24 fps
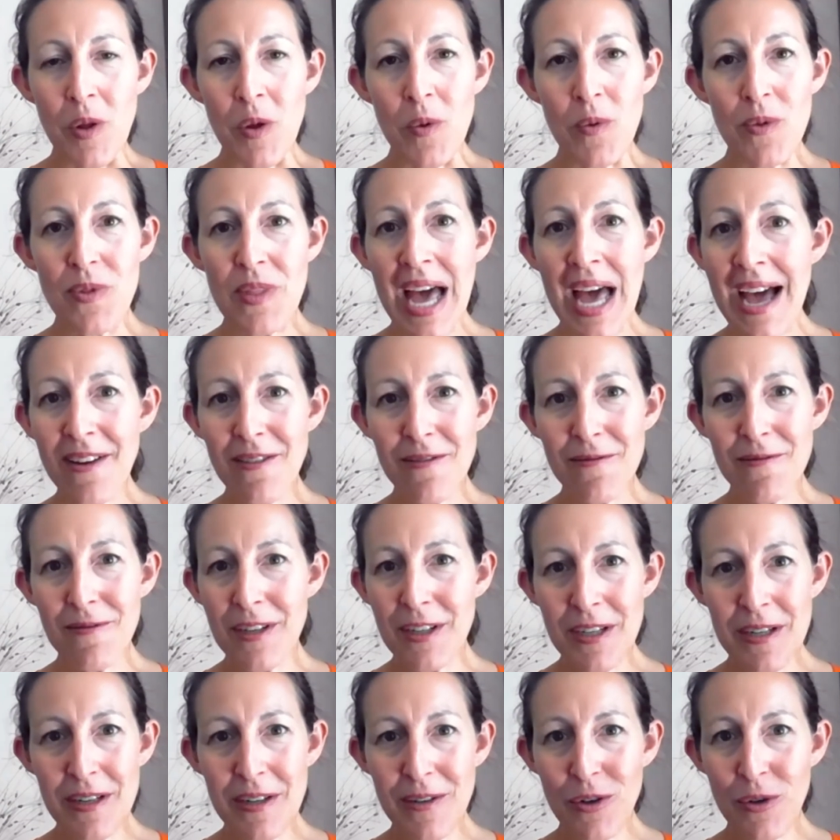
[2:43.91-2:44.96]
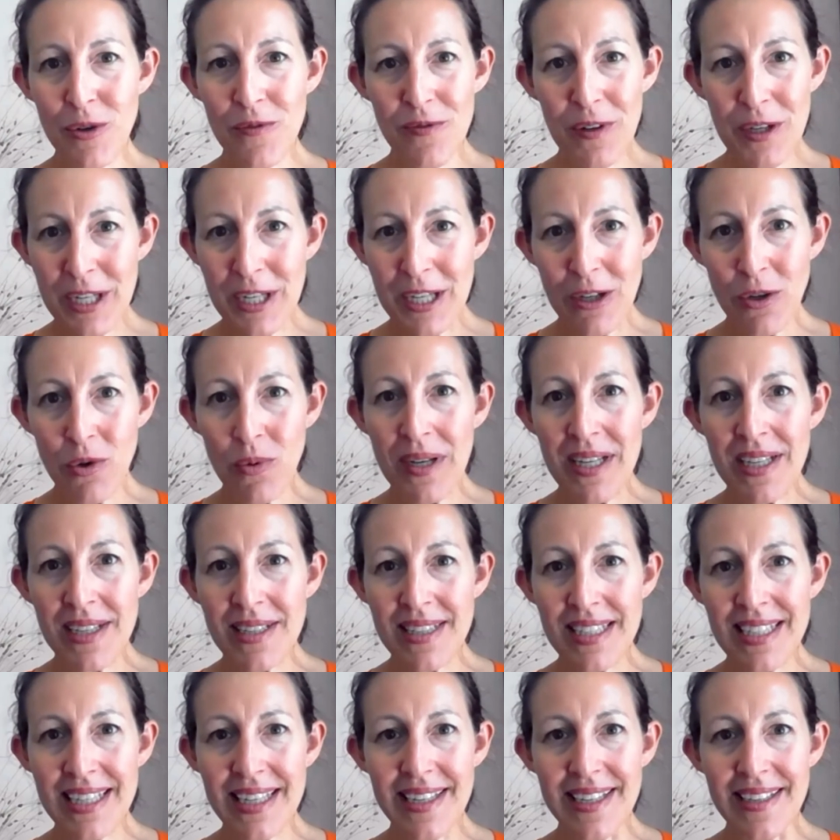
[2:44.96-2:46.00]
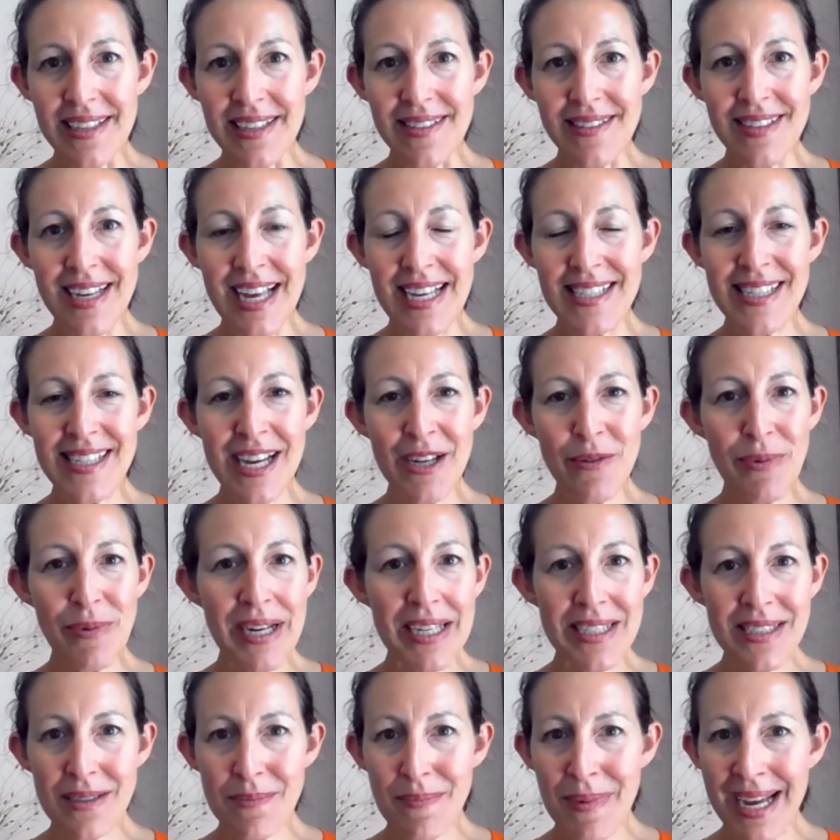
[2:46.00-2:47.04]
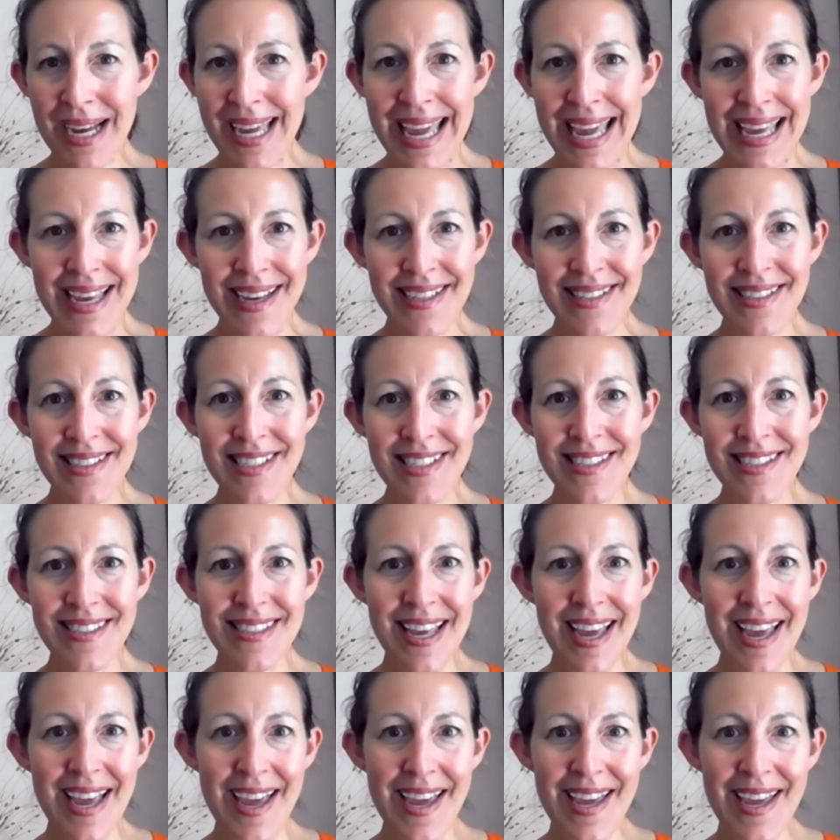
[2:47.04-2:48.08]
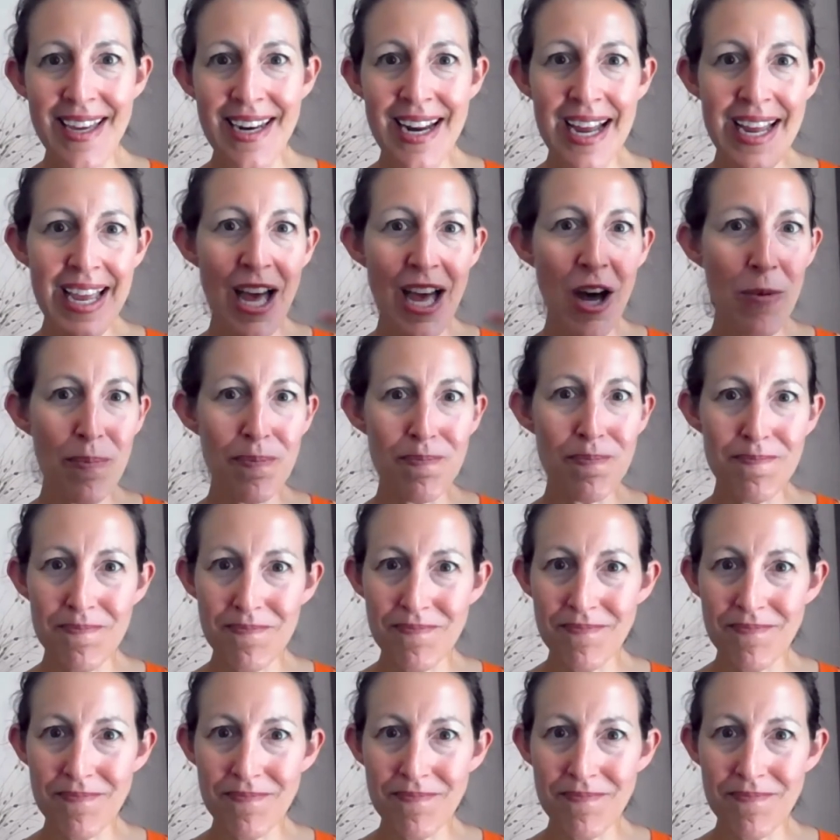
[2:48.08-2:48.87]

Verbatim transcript: That very, very quickly, as I raised my hand to say, Can I help?